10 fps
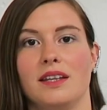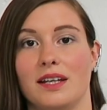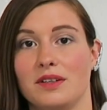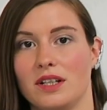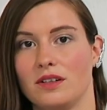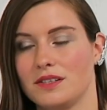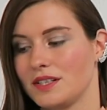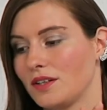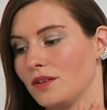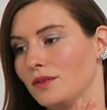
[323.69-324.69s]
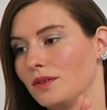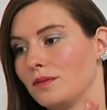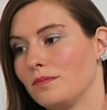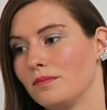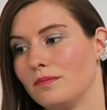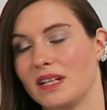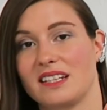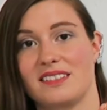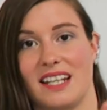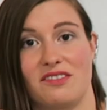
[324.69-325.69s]
Now, he also
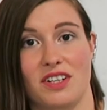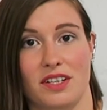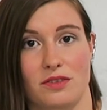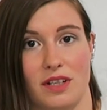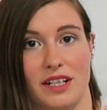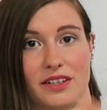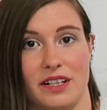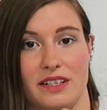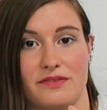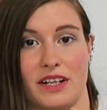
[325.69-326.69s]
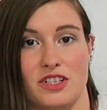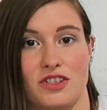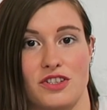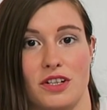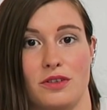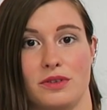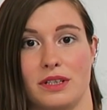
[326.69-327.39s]
mixed everything together in this fashion show.